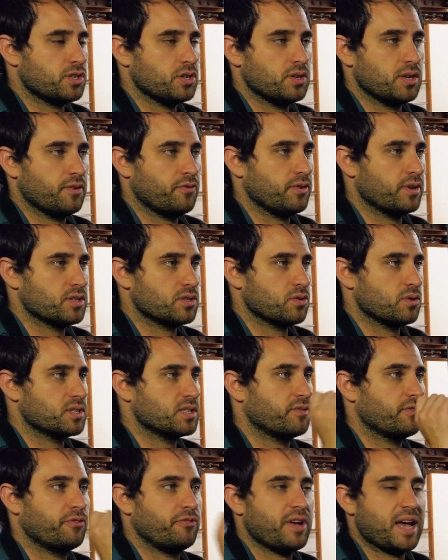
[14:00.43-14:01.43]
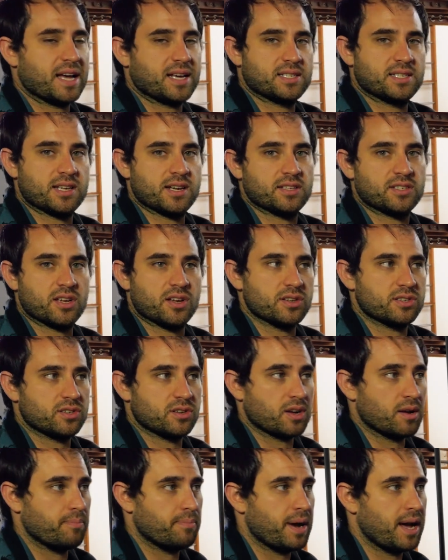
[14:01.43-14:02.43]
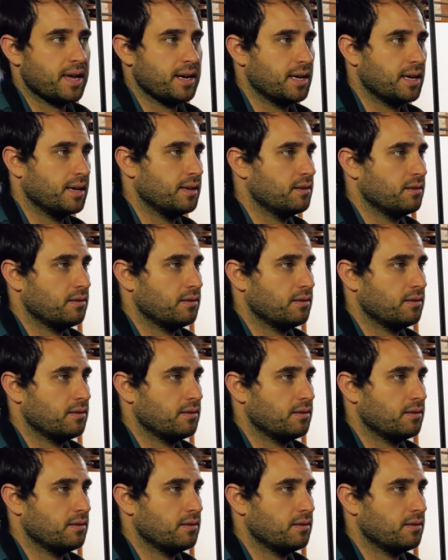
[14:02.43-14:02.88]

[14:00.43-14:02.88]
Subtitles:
2 different sorts of effects, and it's also combining it